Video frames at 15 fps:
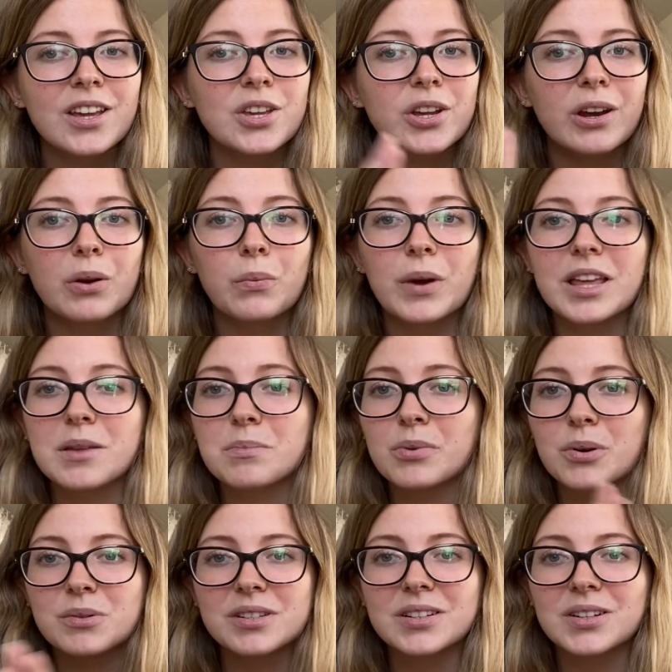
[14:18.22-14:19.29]
you gotta weigh the
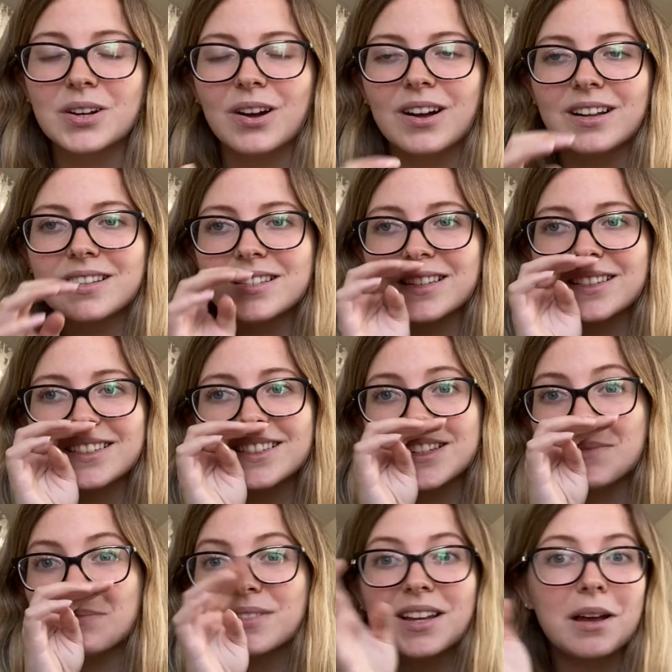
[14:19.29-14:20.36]
pros and cons and
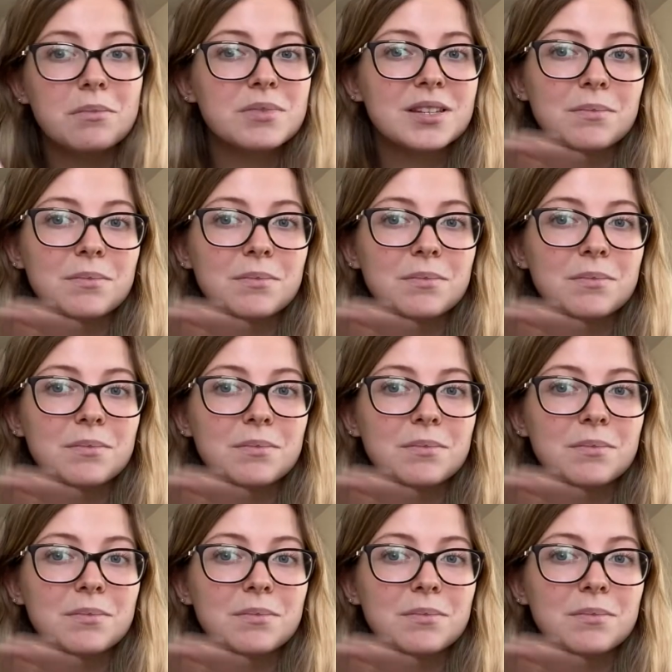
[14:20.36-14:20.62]
sometimes